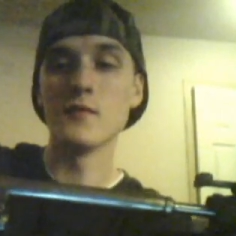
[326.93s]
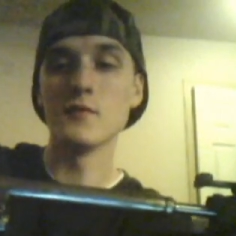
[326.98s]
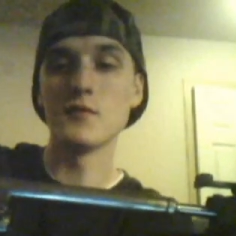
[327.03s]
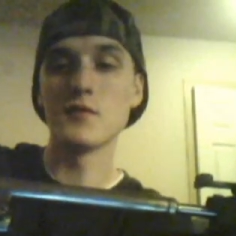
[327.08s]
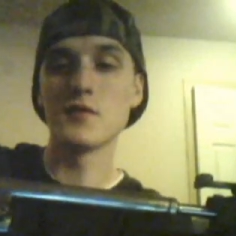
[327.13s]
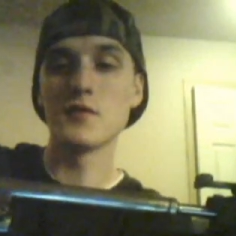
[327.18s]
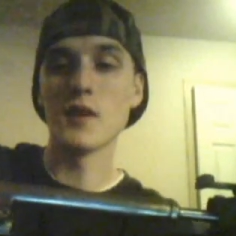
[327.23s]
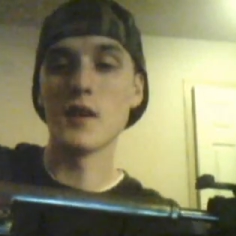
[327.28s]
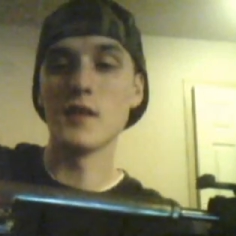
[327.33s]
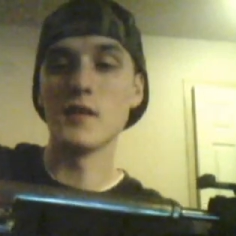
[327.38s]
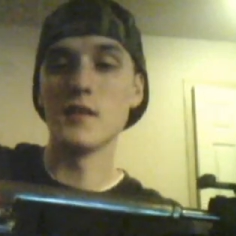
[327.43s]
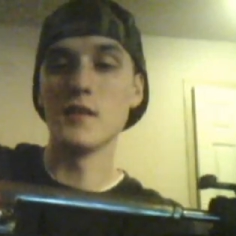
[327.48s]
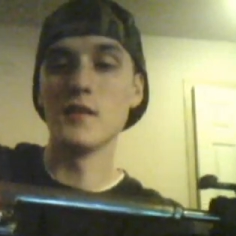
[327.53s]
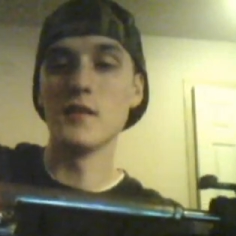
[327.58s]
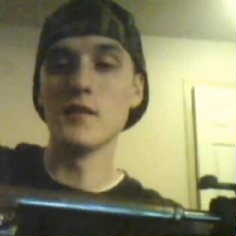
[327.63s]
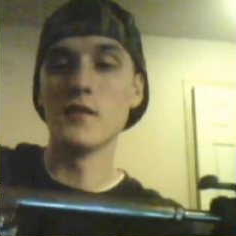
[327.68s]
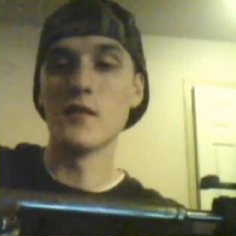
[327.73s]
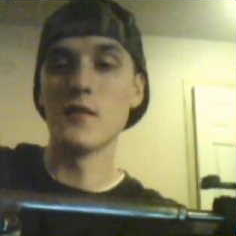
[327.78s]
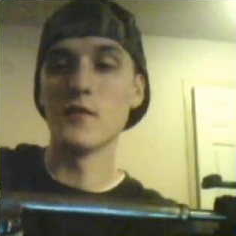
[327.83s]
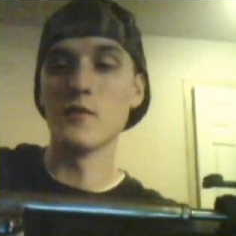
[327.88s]
slide it
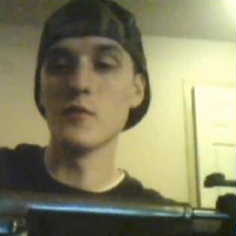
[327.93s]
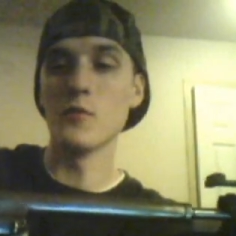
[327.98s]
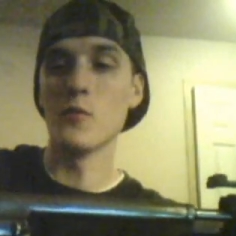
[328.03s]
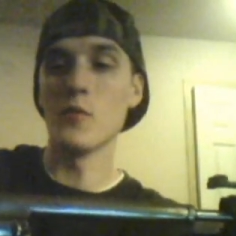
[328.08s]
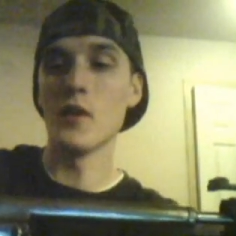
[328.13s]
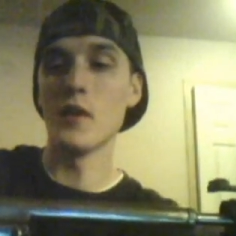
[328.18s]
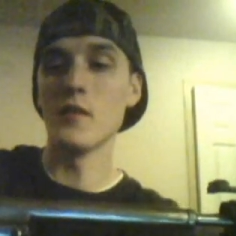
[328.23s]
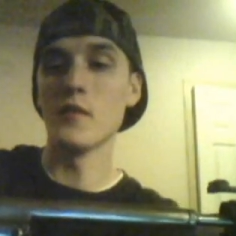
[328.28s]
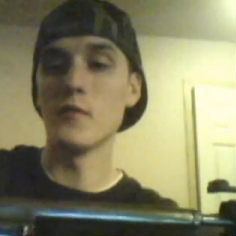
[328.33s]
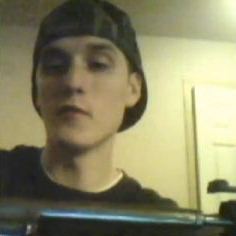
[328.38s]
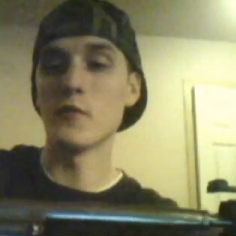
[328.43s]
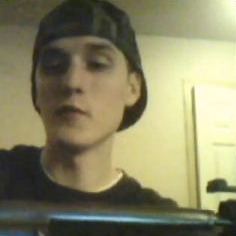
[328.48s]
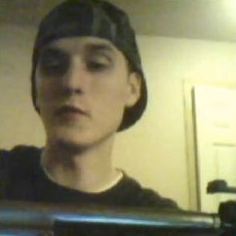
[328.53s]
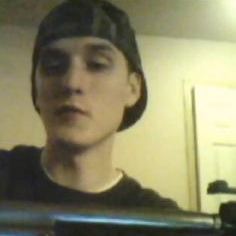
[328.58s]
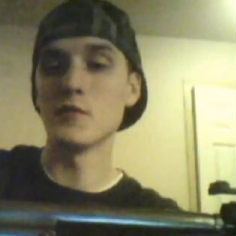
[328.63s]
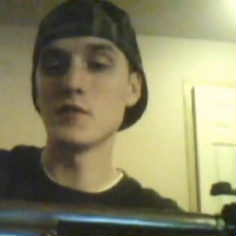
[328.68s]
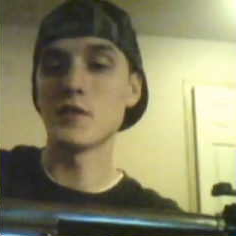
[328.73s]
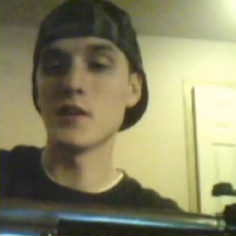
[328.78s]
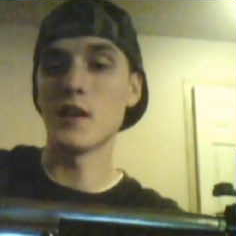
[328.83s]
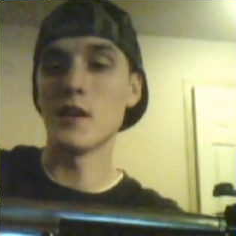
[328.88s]
in all the way the
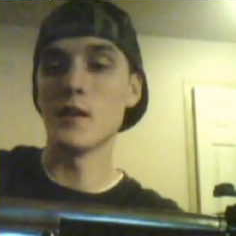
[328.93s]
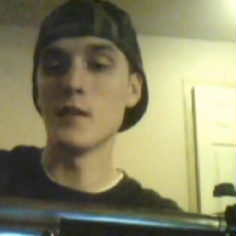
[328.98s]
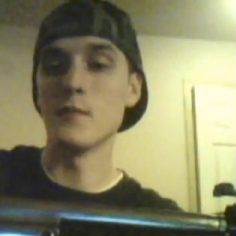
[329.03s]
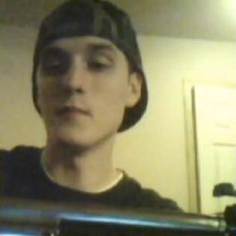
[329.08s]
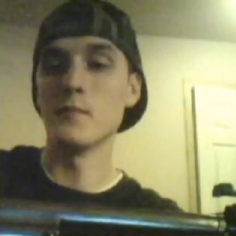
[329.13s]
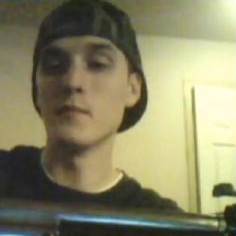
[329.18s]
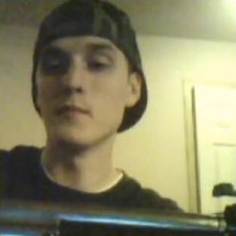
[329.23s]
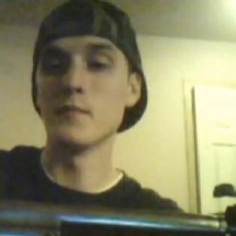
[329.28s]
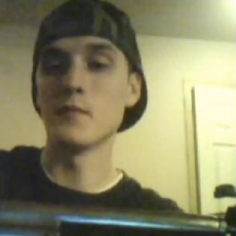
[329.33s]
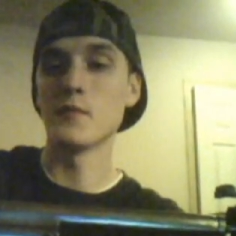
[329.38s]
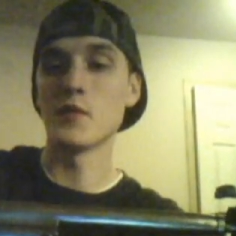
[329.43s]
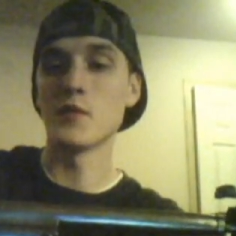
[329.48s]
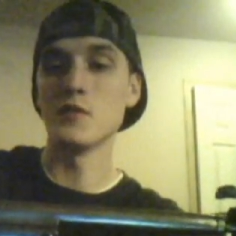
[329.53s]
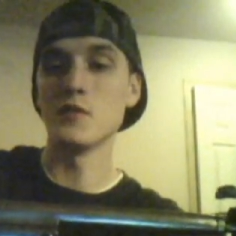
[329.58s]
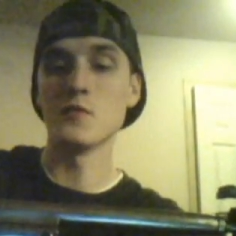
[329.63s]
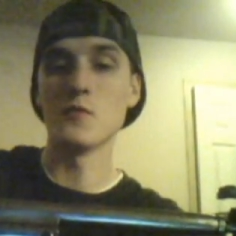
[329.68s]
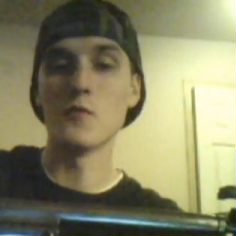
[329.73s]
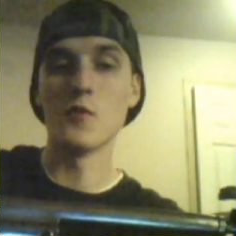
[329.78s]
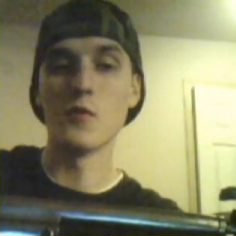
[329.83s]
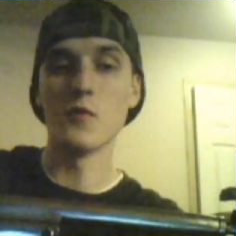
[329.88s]
first time,
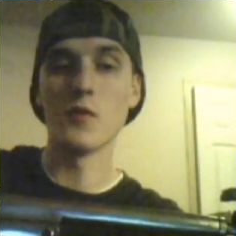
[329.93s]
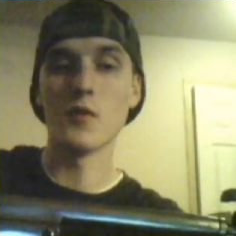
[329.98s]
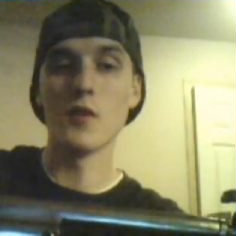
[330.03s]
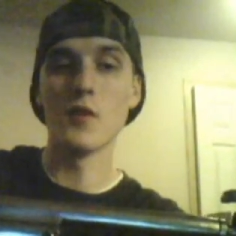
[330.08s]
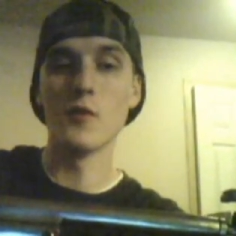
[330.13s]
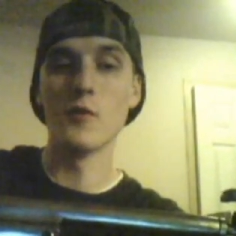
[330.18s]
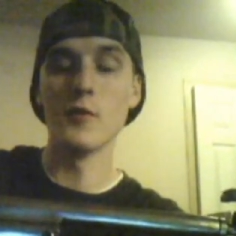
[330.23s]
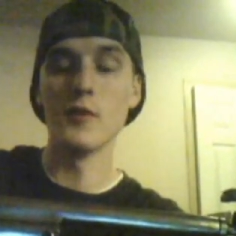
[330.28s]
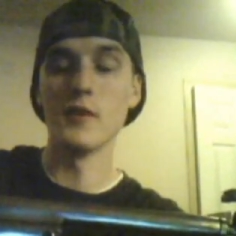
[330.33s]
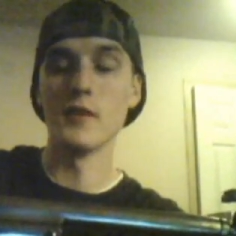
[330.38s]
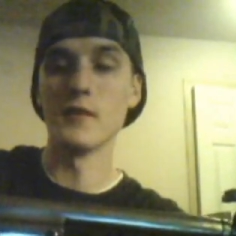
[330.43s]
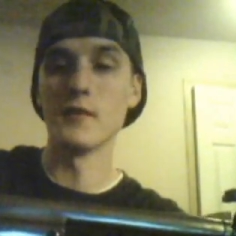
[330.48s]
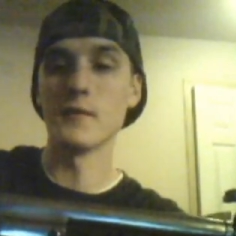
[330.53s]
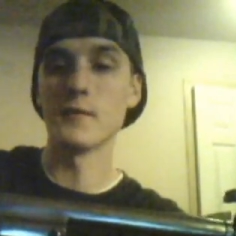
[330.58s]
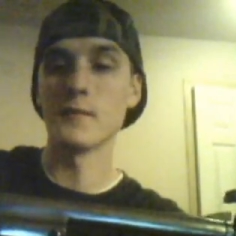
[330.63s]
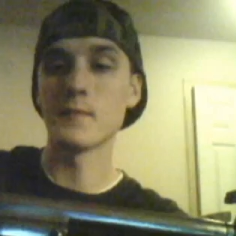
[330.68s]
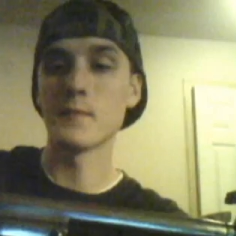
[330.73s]
because it won't go in.